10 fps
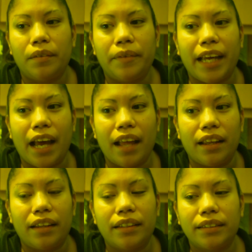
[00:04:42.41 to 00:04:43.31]
We can't
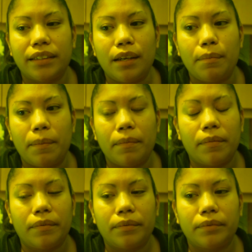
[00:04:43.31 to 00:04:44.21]
let this keep
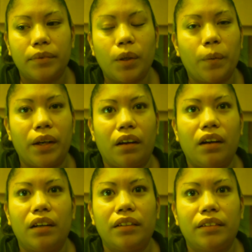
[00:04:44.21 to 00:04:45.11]
going
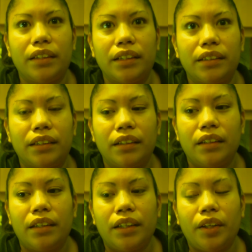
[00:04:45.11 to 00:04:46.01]
on.
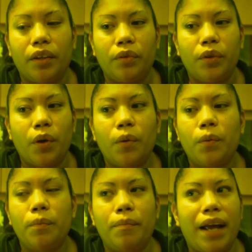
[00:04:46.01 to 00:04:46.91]

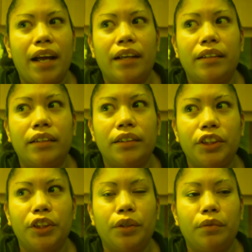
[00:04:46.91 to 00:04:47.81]
No man
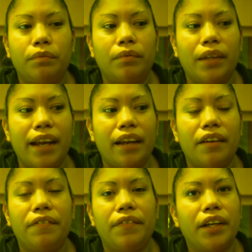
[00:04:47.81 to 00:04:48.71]
should lay
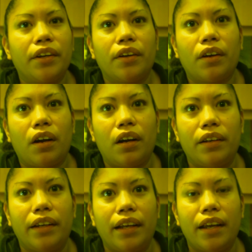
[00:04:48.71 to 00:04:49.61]
a finger on
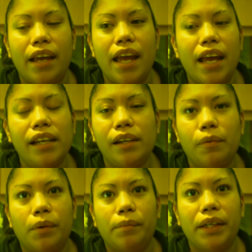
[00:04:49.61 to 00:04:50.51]
any
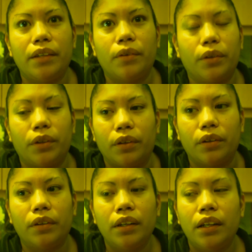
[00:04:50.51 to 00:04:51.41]
woman or
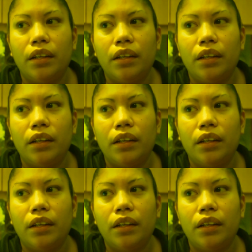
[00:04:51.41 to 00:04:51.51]
girl.